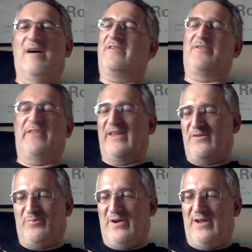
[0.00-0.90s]
I just think
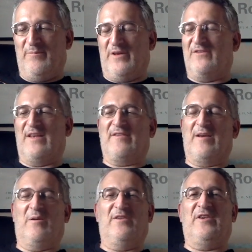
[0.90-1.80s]
that's brilliant because that's
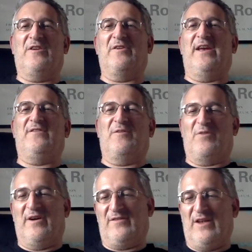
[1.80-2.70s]
how I see creative
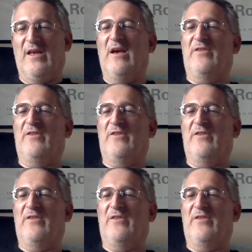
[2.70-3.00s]
writing